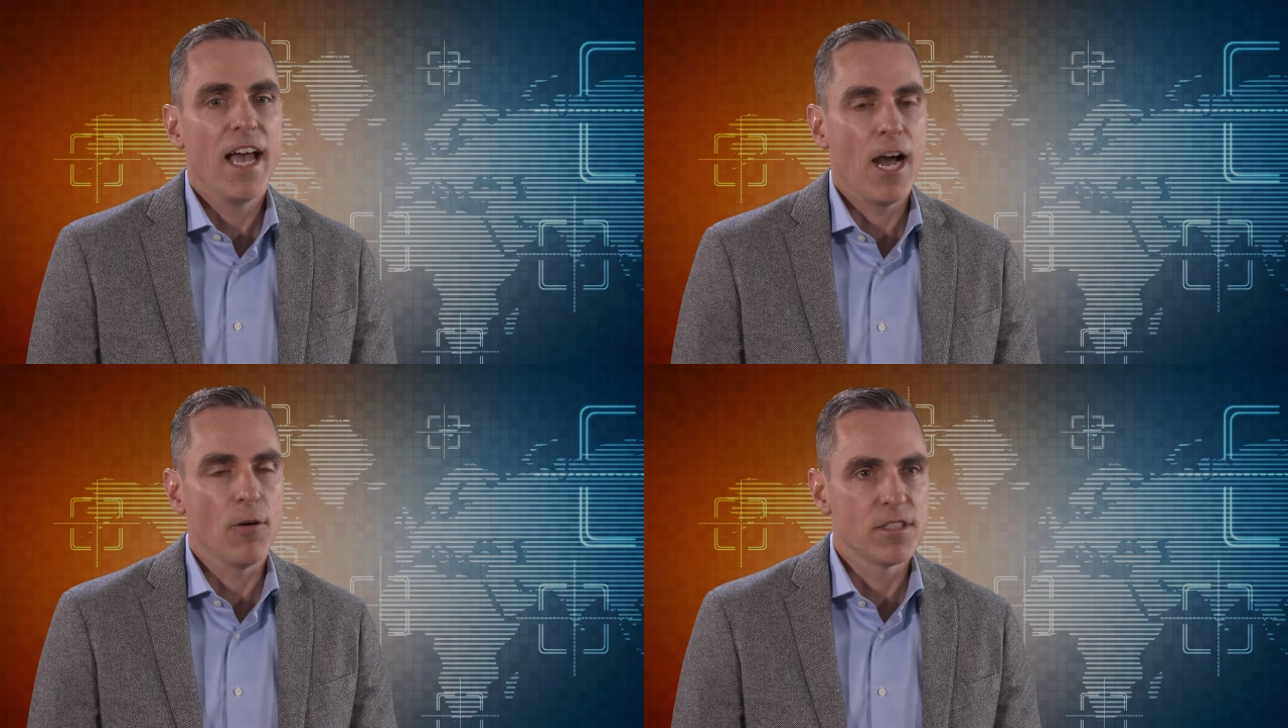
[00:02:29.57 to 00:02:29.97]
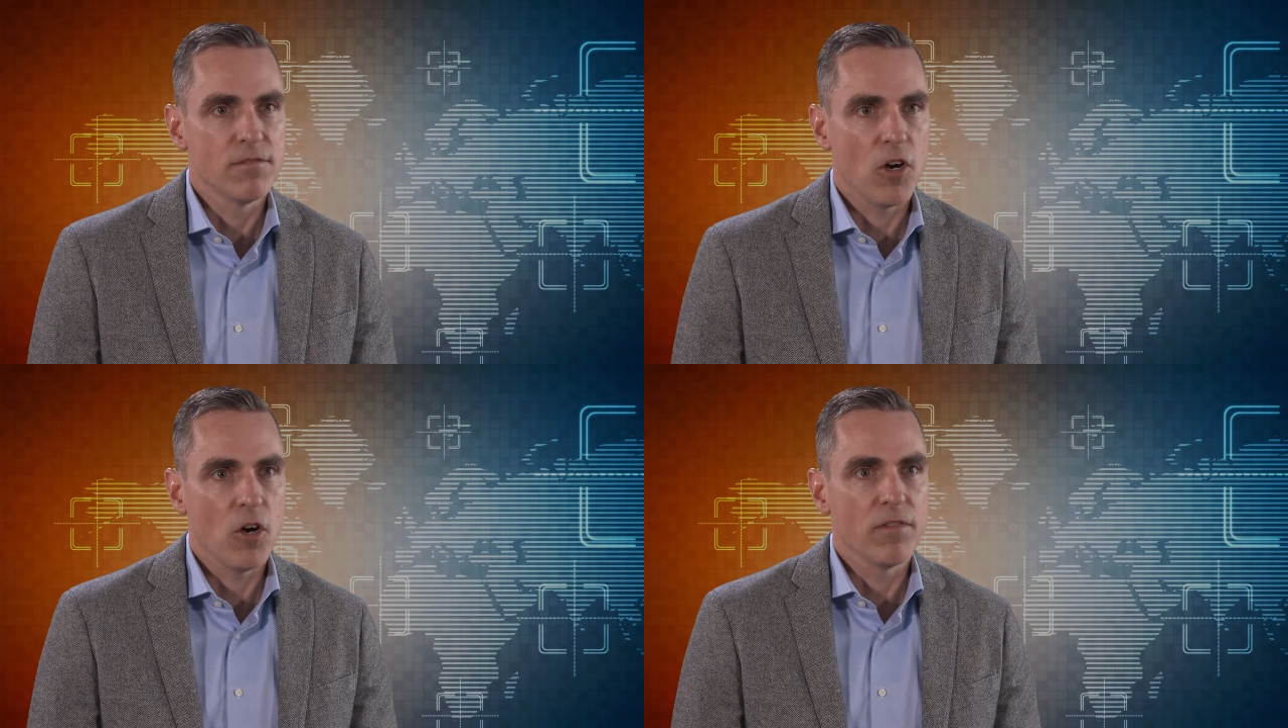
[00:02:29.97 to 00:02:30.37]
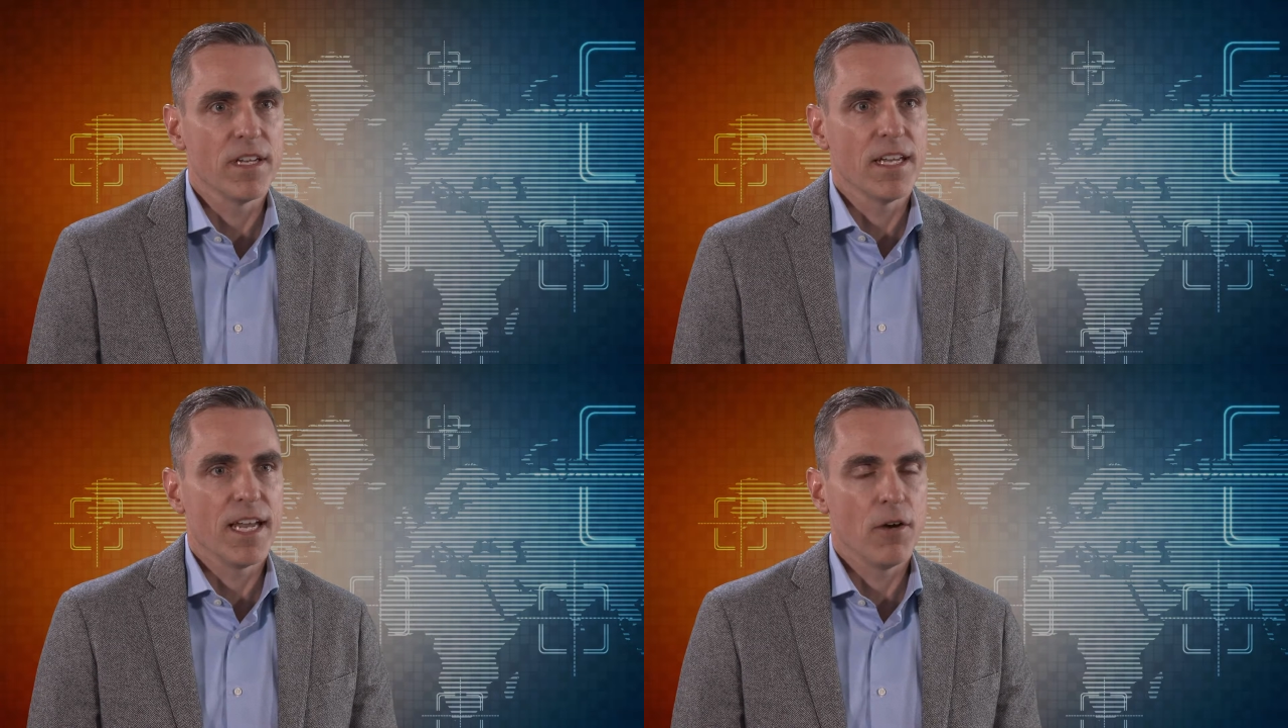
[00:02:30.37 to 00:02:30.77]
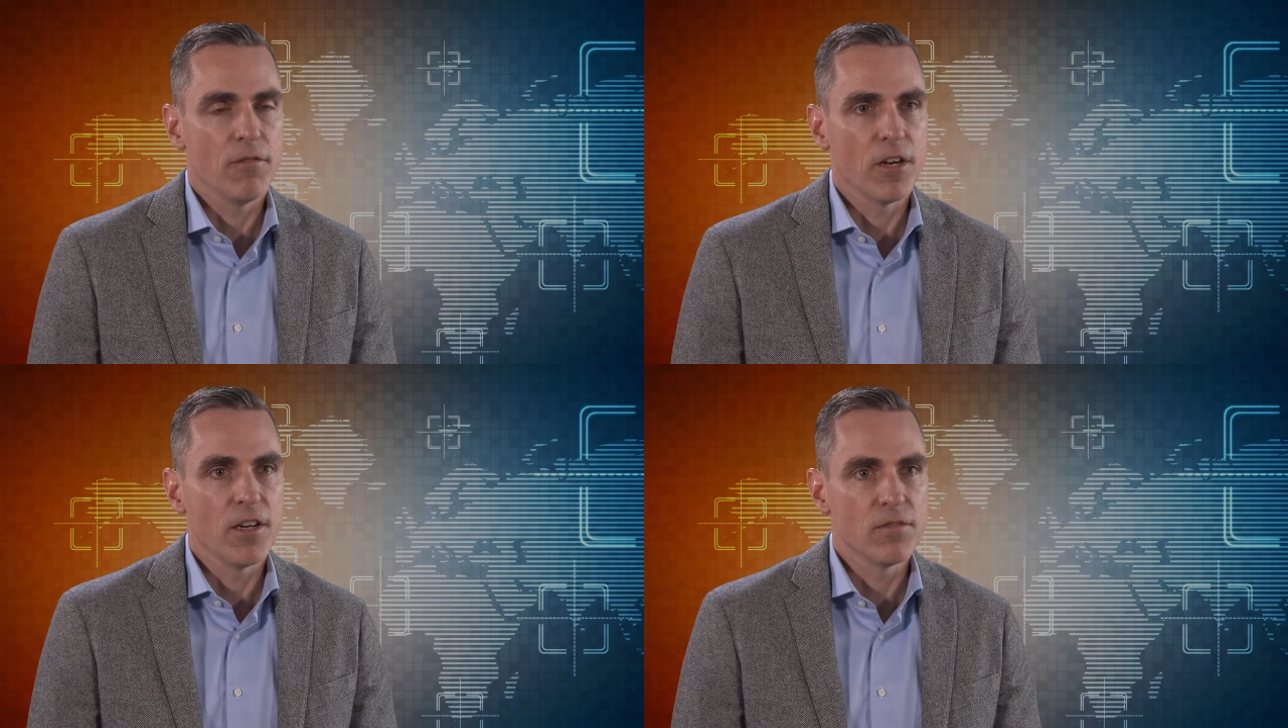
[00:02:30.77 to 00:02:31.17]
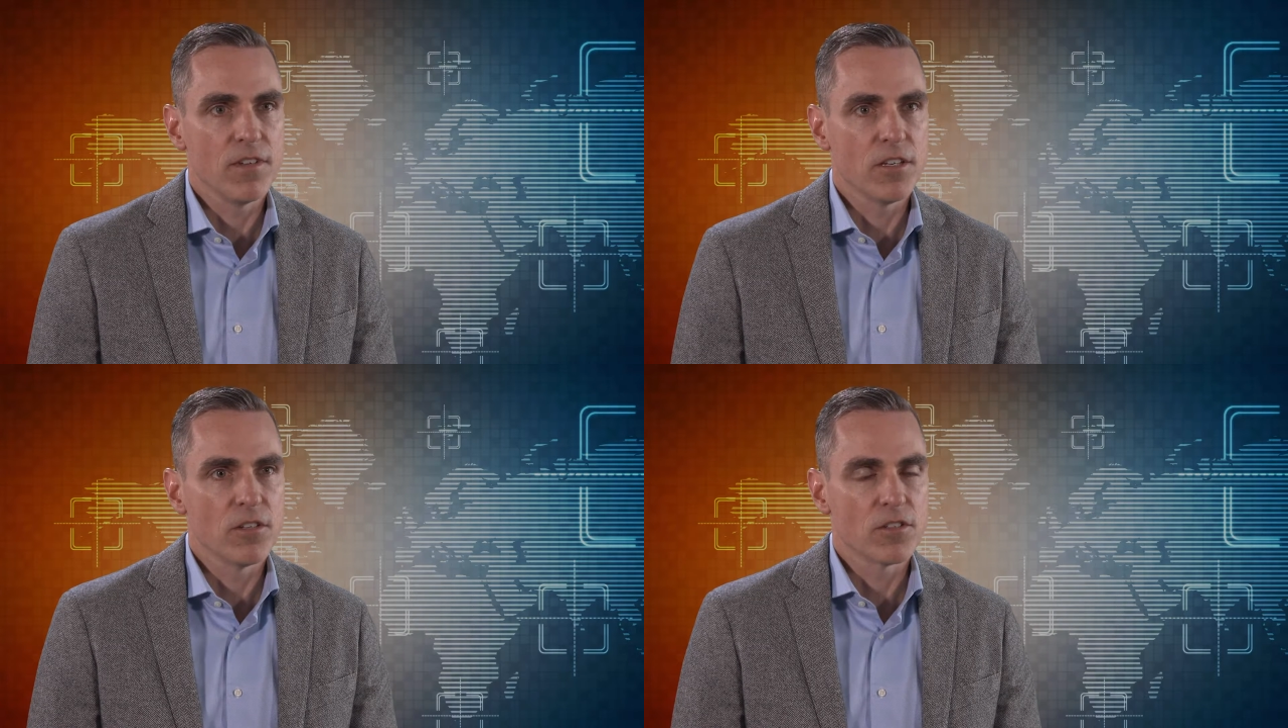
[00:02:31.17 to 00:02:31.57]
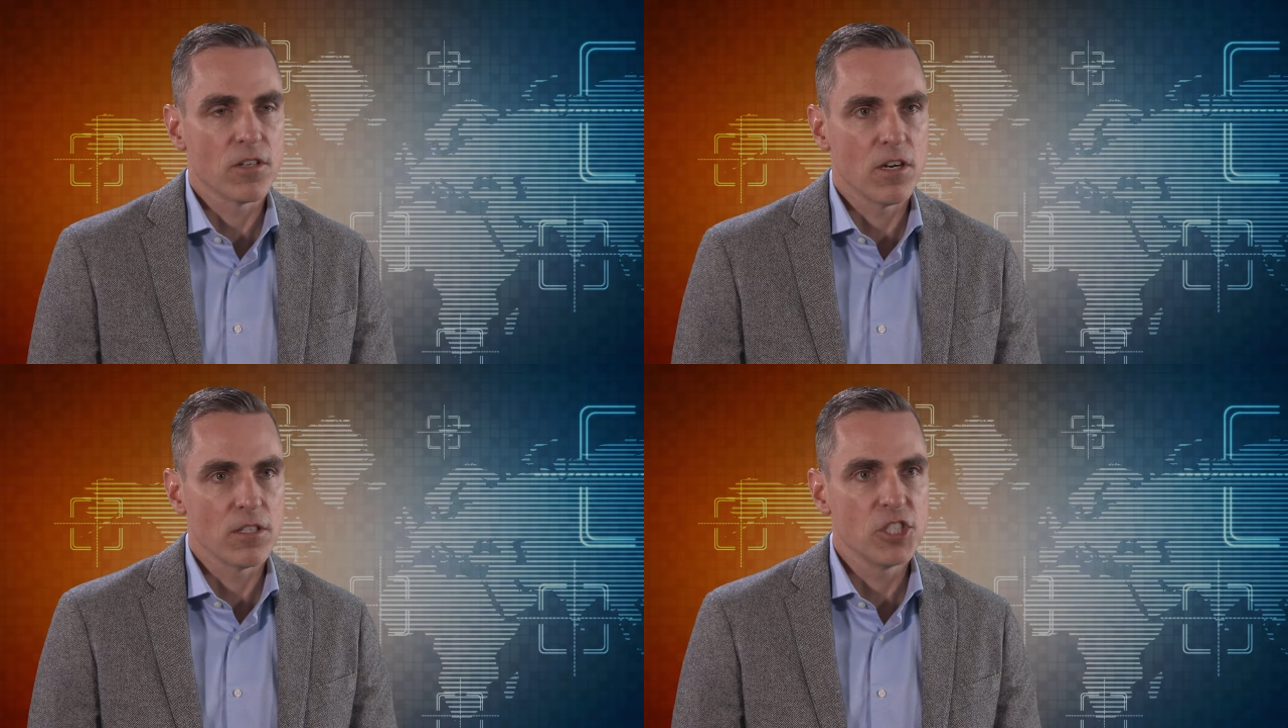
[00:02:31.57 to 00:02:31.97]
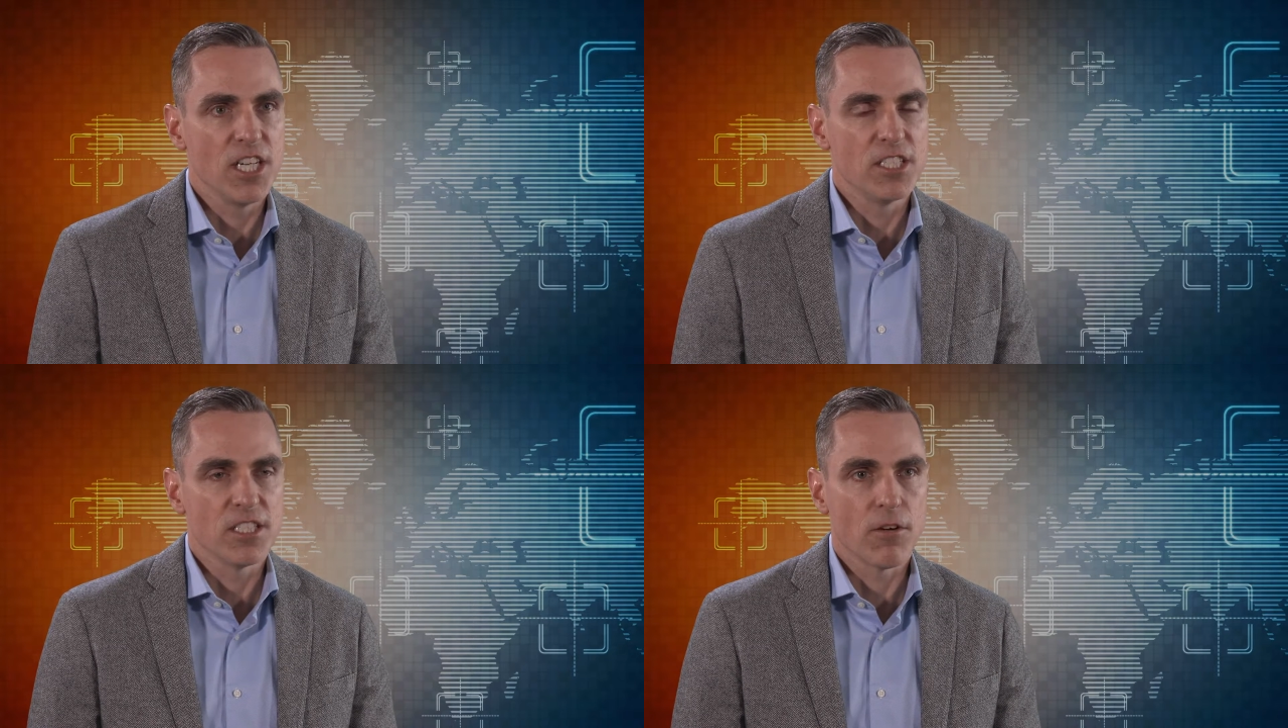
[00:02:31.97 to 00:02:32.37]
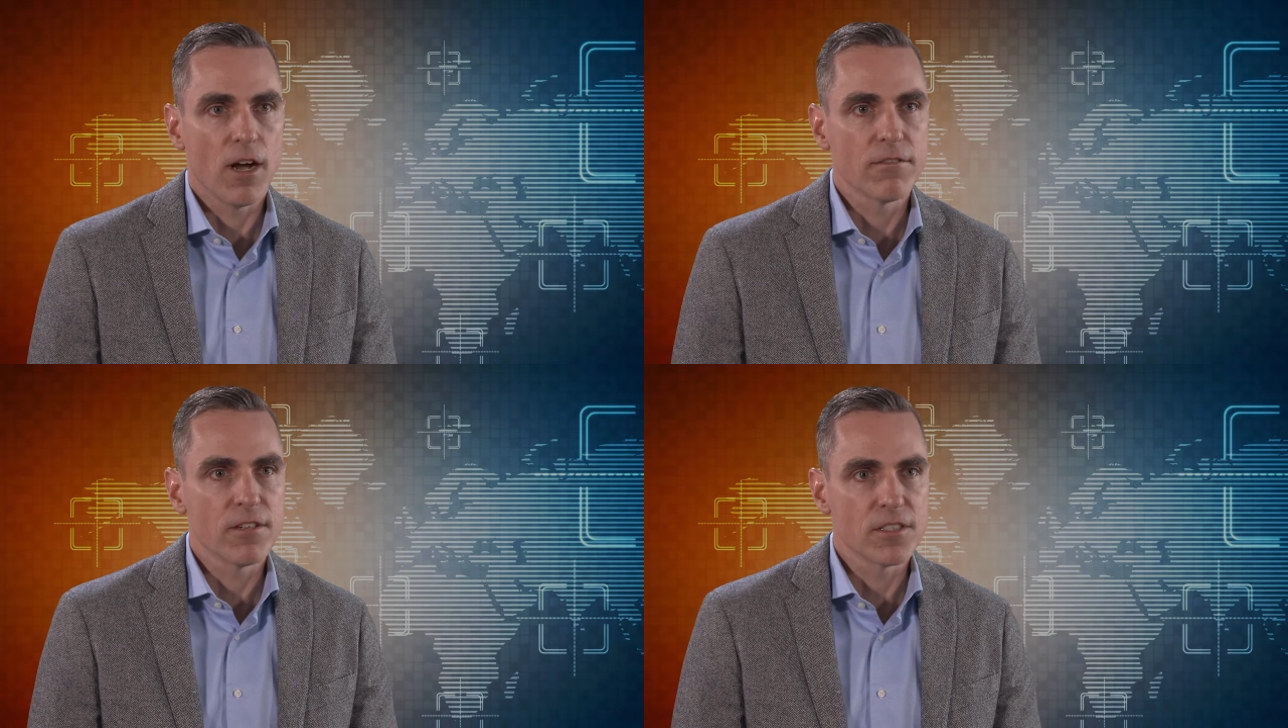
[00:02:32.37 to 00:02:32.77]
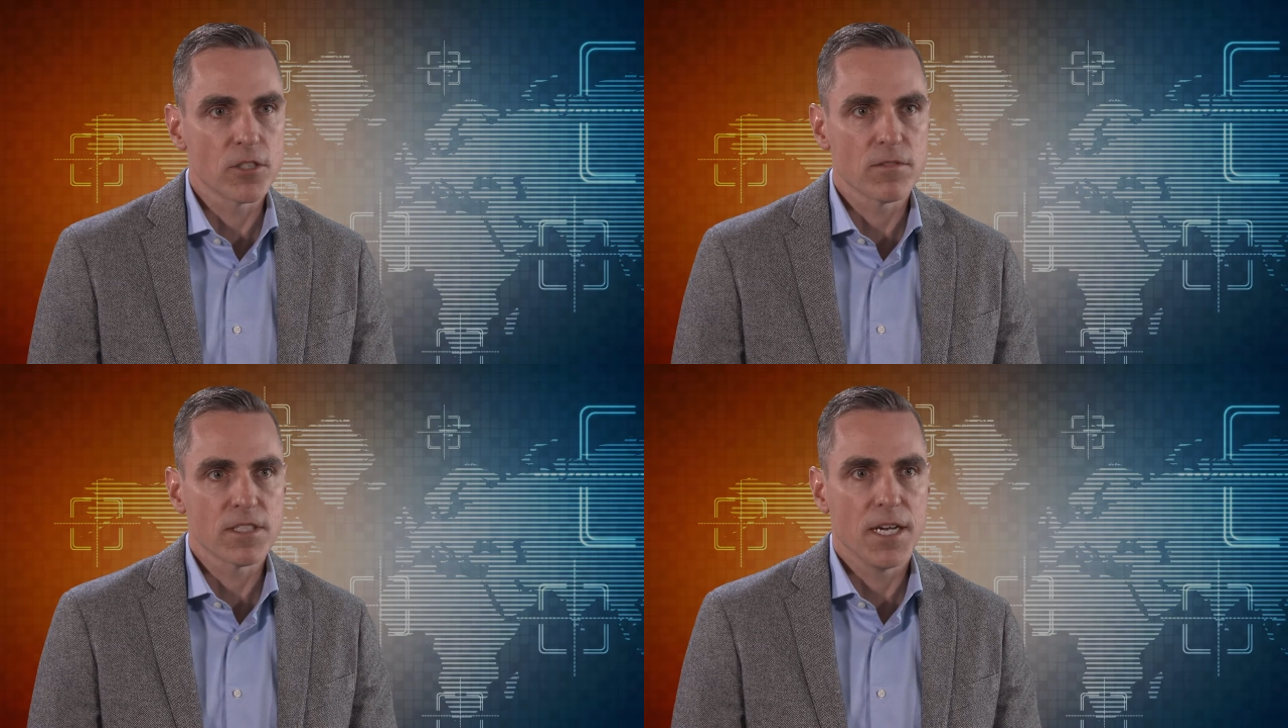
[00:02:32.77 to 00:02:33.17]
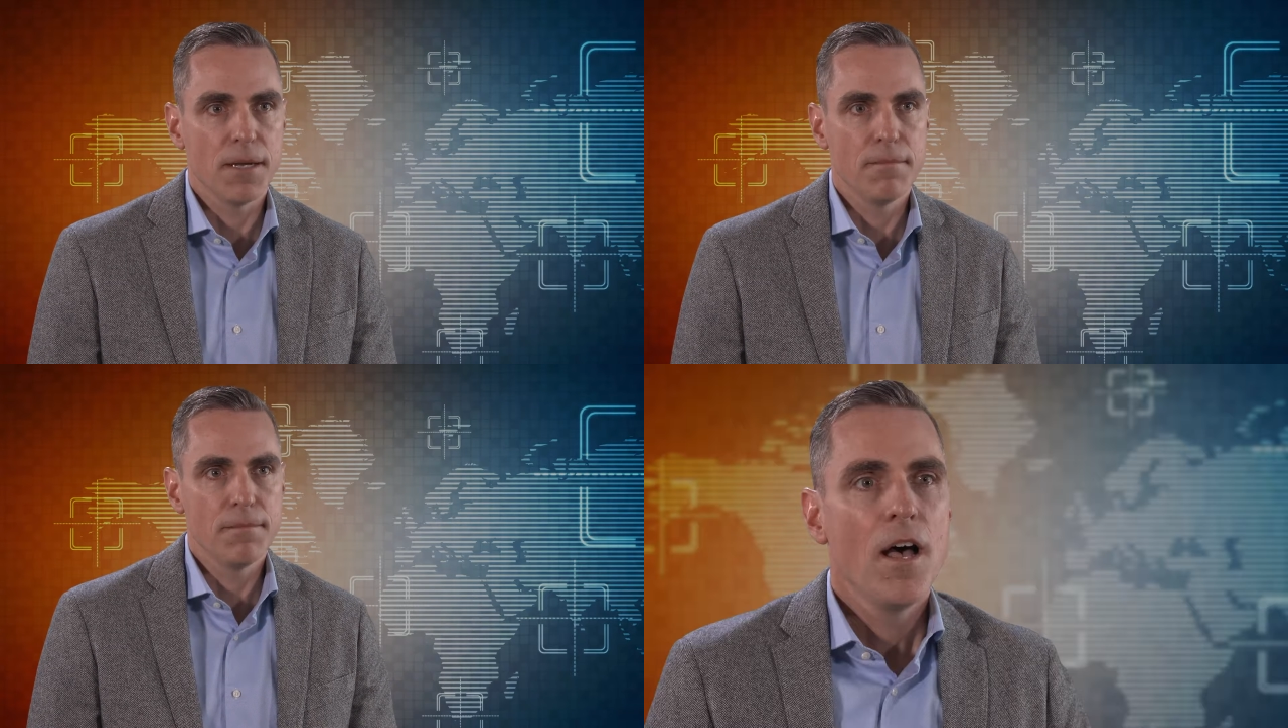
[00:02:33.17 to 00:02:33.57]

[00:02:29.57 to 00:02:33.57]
how it's evolving, and how various vendors are changing their offerings over time.